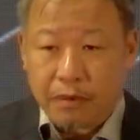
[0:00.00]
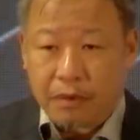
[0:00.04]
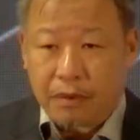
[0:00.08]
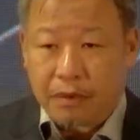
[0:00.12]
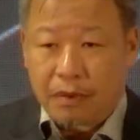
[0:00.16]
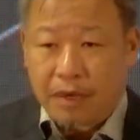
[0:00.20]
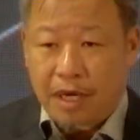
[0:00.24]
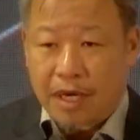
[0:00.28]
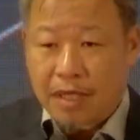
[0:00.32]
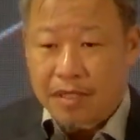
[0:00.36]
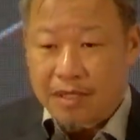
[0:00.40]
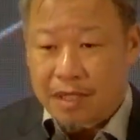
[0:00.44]

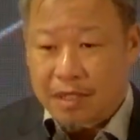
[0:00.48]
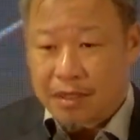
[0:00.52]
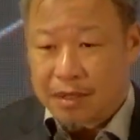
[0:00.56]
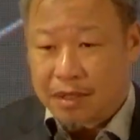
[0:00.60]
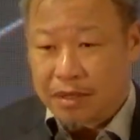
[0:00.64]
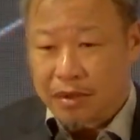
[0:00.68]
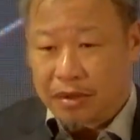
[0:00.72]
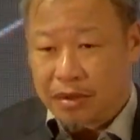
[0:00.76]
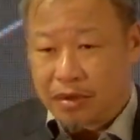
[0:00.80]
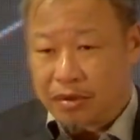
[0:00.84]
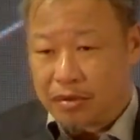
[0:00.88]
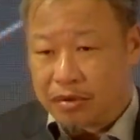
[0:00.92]
I
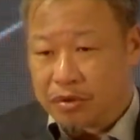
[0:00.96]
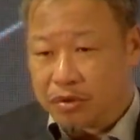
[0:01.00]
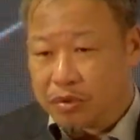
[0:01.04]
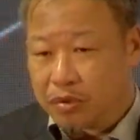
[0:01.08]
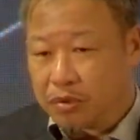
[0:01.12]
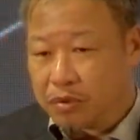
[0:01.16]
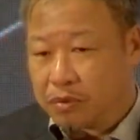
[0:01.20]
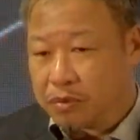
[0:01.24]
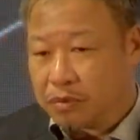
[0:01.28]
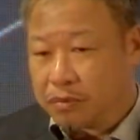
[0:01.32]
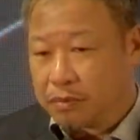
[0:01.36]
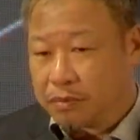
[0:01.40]
started to,
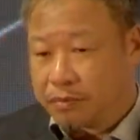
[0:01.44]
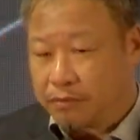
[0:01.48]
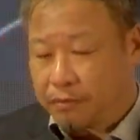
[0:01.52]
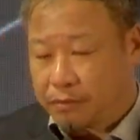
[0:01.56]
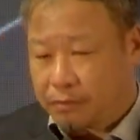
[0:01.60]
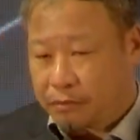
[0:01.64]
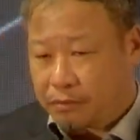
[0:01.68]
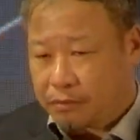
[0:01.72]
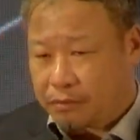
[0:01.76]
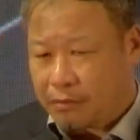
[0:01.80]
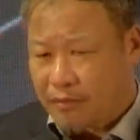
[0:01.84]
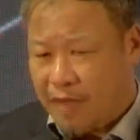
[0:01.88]

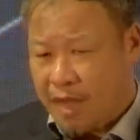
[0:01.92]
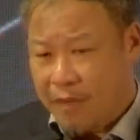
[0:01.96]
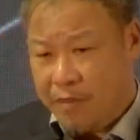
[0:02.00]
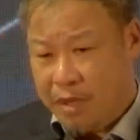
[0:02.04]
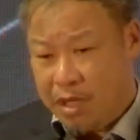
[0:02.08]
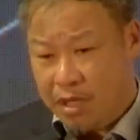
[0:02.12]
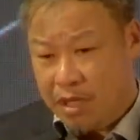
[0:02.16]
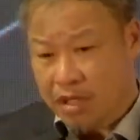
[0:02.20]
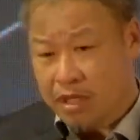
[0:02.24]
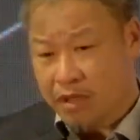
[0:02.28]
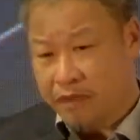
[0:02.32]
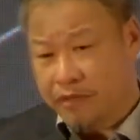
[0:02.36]

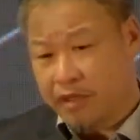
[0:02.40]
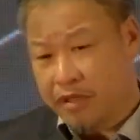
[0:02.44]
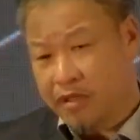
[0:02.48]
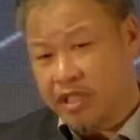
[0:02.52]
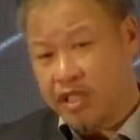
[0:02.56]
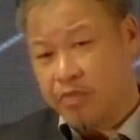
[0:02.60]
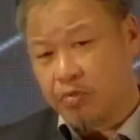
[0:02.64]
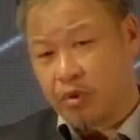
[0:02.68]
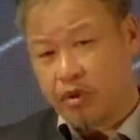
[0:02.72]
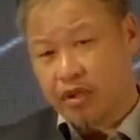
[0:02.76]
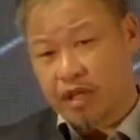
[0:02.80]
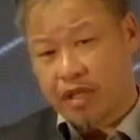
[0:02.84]
because of those
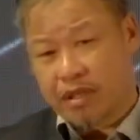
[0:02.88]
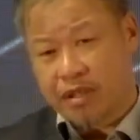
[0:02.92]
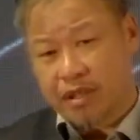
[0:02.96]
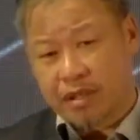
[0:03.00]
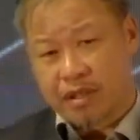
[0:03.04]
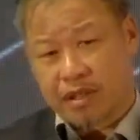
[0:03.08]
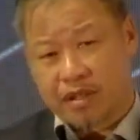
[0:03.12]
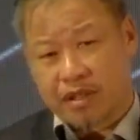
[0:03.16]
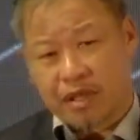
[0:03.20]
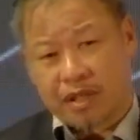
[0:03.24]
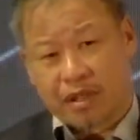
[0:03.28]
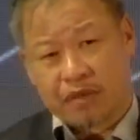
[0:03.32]
projects in
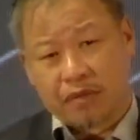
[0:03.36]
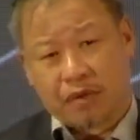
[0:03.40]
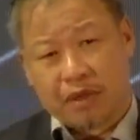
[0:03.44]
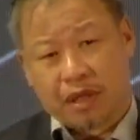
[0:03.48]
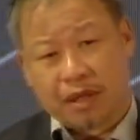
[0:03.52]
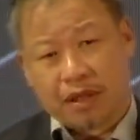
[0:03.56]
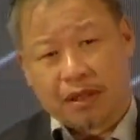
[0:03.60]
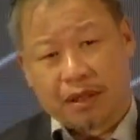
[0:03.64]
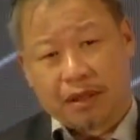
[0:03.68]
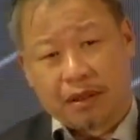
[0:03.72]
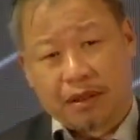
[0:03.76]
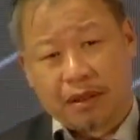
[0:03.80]

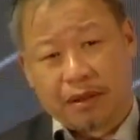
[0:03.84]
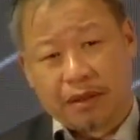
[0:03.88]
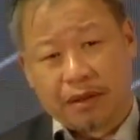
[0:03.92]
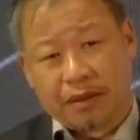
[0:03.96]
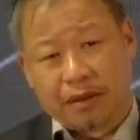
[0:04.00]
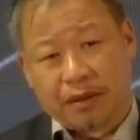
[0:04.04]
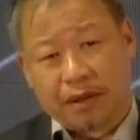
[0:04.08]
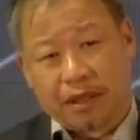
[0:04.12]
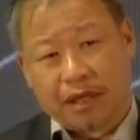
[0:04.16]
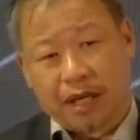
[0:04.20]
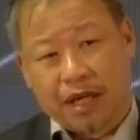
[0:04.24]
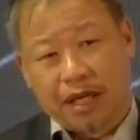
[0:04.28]
Sarawak,
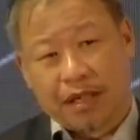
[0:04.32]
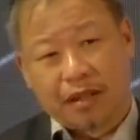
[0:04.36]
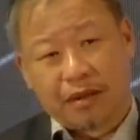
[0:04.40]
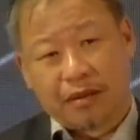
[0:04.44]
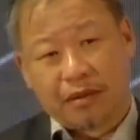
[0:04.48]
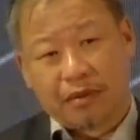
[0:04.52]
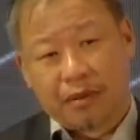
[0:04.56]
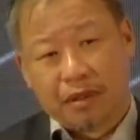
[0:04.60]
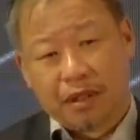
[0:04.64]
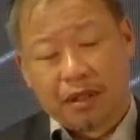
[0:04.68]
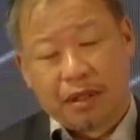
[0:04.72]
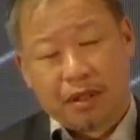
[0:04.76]
I had the
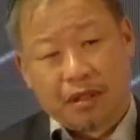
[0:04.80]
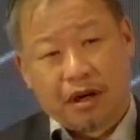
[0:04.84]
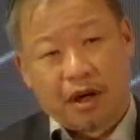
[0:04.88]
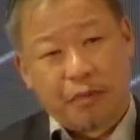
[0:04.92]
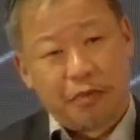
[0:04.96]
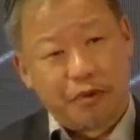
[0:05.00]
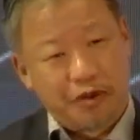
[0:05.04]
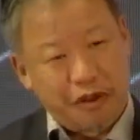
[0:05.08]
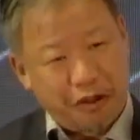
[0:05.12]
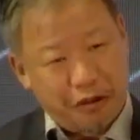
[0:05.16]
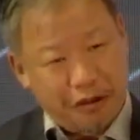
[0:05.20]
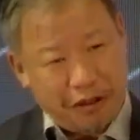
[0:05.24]

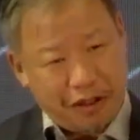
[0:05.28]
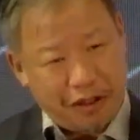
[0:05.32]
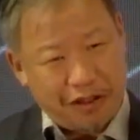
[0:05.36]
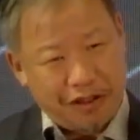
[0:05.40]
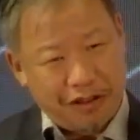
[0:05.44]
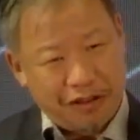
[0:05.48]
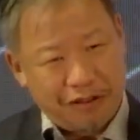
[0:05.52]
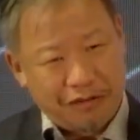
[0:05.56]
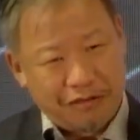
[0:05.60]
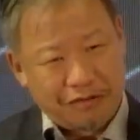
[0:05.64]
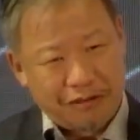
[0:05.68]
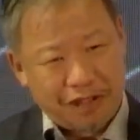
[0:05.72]
opportunity
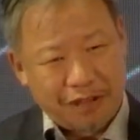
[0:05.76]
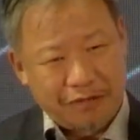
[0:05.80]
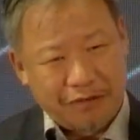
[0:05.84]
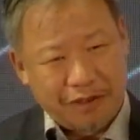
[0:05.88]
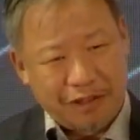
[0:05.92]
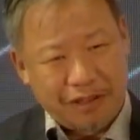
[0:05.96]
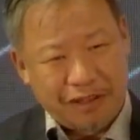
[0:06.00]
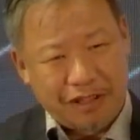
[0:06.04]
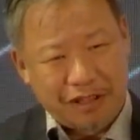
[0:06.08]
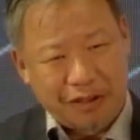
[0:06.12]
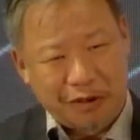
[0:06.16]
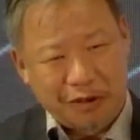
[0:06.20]
to work with
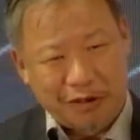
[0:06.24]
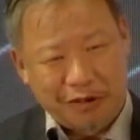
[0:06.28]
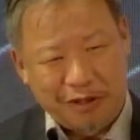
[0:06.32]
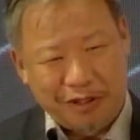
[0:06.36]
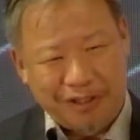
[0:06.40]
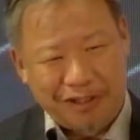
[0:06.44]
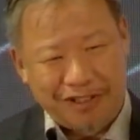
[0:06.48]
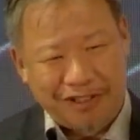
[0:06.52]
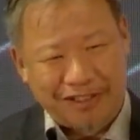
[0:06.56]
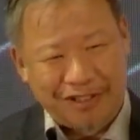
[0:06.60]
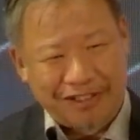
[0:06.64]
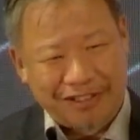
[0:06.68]
Dato'
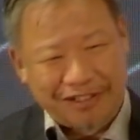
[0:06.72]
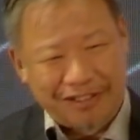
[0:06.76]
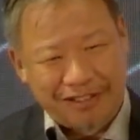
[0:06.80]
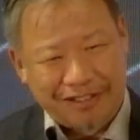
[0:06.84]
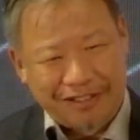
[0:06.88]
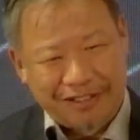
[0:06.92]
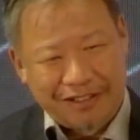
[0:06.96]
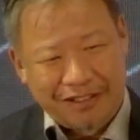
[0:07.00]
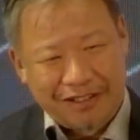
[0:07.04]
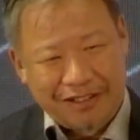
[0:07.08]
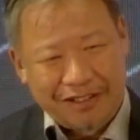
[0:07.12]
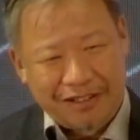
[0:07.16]
Chris,
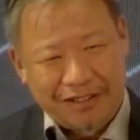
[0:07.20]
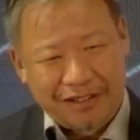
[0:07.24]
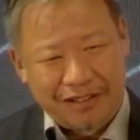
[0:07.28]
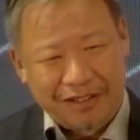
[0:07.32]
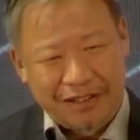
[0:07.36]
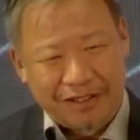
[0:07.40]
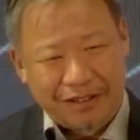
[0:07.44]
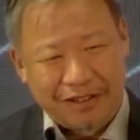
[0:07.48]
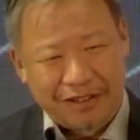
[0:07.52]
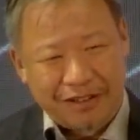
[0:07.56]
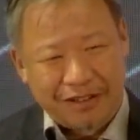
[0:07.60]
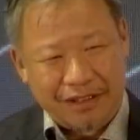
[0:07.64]

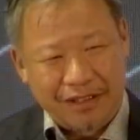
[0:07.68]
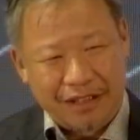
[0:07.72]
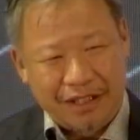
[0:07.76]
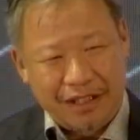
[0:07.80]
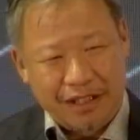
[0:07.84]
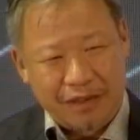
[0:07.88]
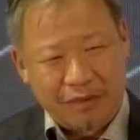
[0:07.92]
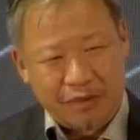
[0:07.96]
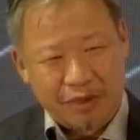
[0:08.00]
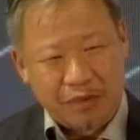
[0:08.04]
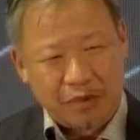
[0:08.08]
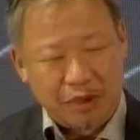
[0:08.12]
and
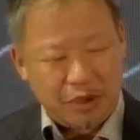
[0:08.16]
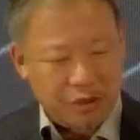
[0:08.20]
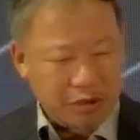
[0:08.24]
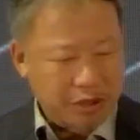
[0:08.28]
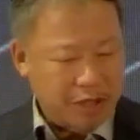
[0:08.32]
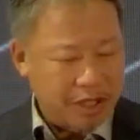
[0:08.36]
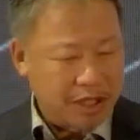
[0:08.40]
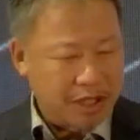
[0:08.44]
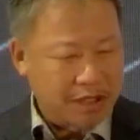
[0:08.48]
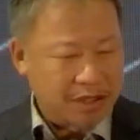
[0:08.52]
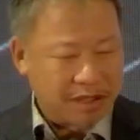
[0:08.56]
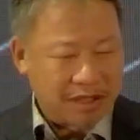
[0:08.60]
we were
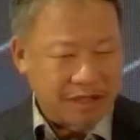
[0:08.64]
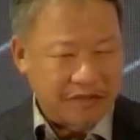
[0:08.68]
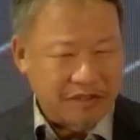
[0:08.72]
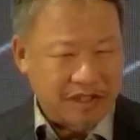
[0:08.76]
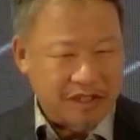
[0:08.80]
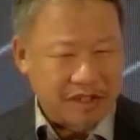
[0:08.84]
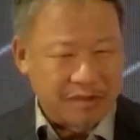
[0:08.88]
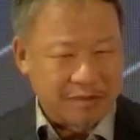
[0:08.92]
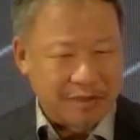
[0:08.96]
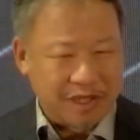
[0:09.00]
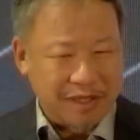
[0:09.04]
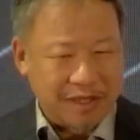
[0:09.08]
looking at the
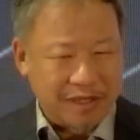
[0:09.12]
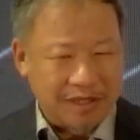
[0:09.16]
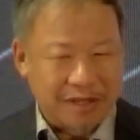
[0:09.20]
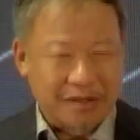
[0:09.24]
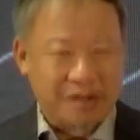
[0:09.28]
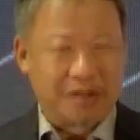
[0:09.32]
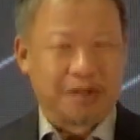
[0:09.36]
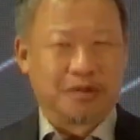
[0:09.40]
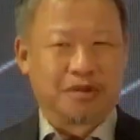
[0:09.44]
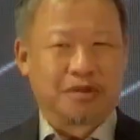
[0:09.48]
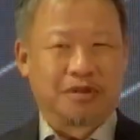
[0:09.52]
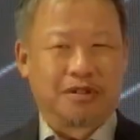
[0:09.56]
developments.
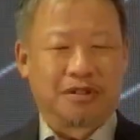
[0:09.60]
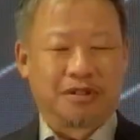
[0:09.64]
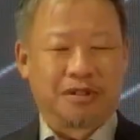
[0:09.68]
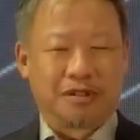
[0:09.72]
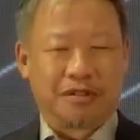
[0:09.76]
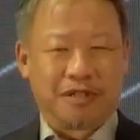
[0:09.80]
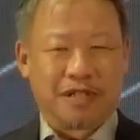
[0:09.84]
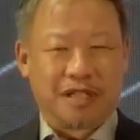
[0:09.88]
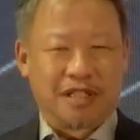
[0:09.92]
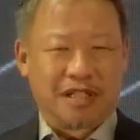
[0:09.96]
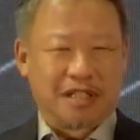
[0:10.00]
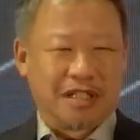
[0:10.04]
Oh no,
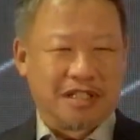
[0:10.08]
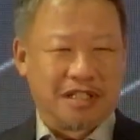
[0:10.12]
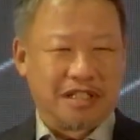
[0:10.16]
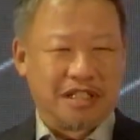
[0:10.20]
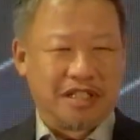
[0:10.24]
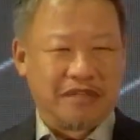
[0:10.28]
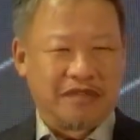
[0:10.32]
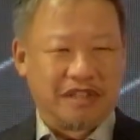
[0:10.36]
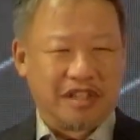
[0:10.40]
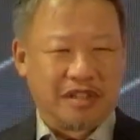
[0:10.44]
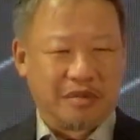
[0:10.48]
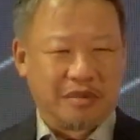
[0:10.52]
it's another
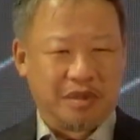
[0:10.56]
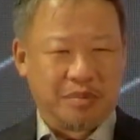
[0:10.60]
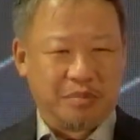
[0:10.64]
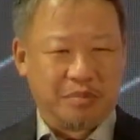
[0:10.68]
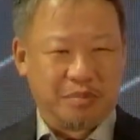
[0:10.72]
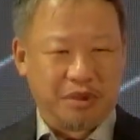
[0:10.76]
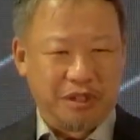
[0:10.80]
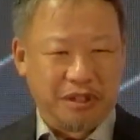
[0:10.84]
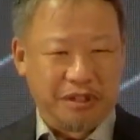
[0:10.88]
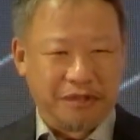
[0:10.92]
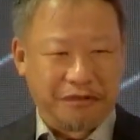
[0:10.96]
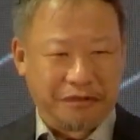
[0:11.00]
development
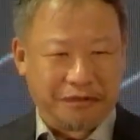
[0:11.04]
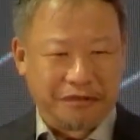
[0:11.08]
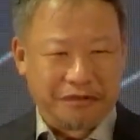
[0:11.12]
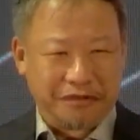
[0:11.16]
brief.